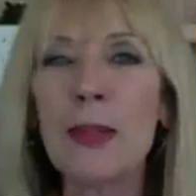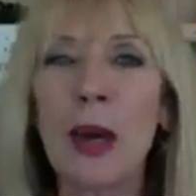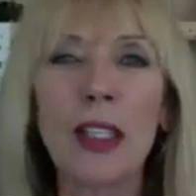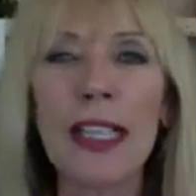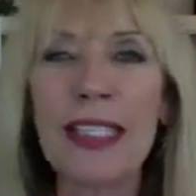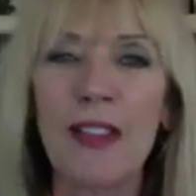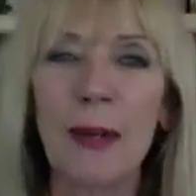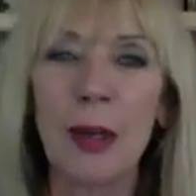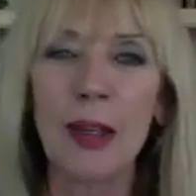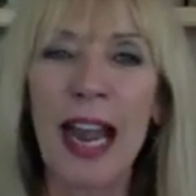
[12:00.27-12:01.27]
mark. Lots of them.
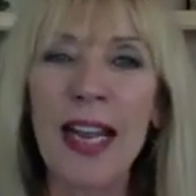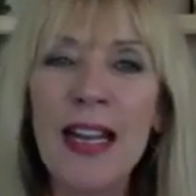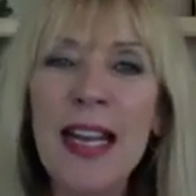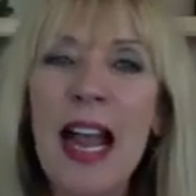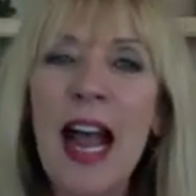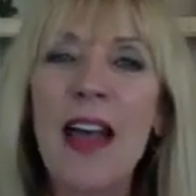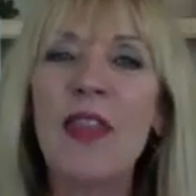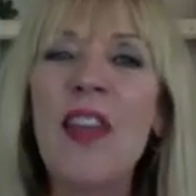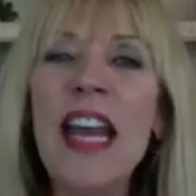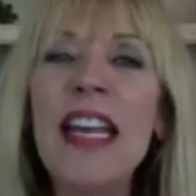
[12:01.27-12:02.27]
Okay?
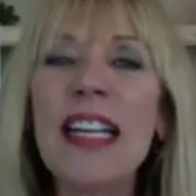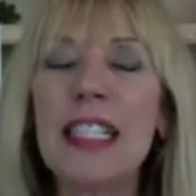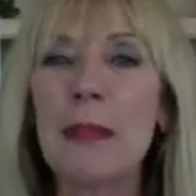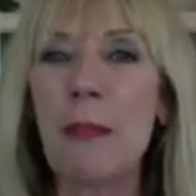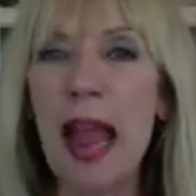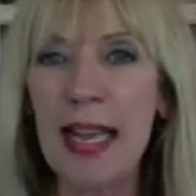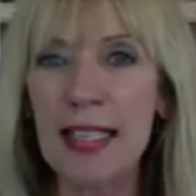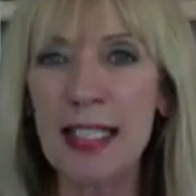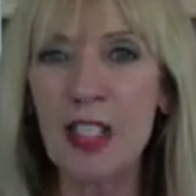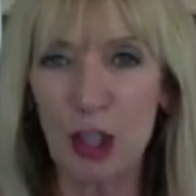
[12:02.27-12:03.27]
Then it
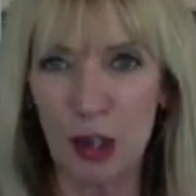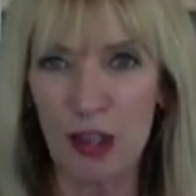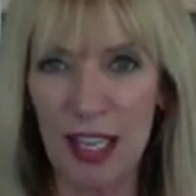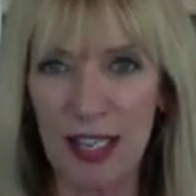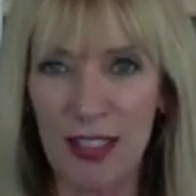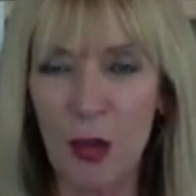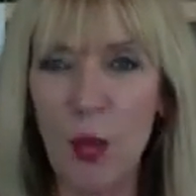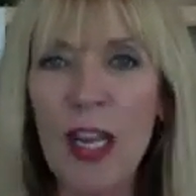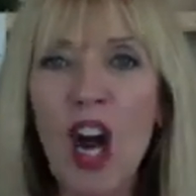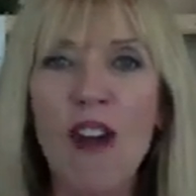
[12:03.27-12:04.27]
expanded to this.
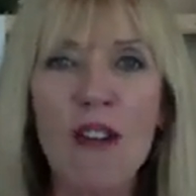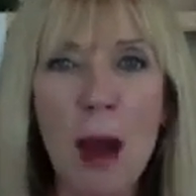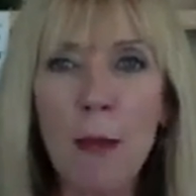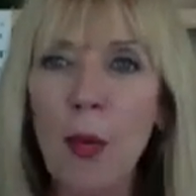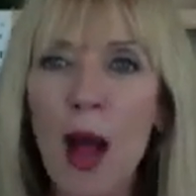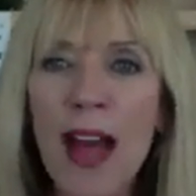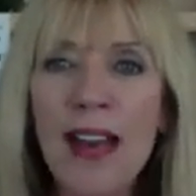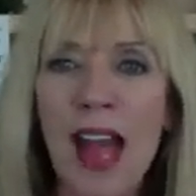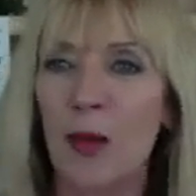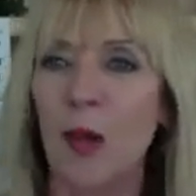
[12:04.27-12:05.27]
We are number one,
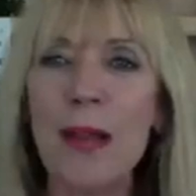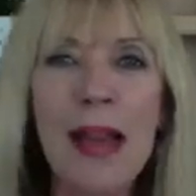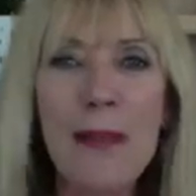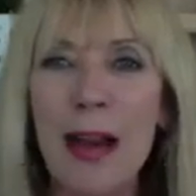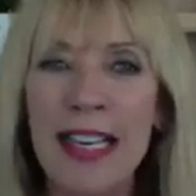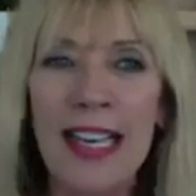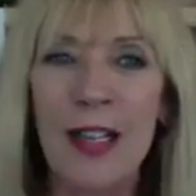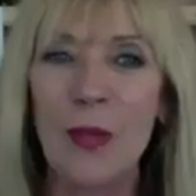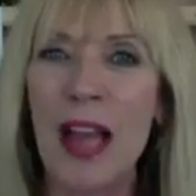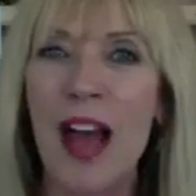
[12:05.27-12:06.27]
and we make money
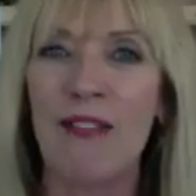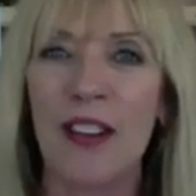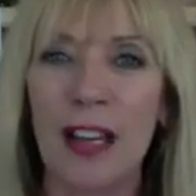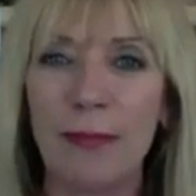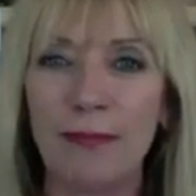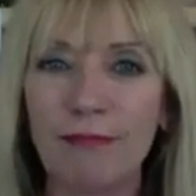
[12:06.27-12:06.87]
and we have fun.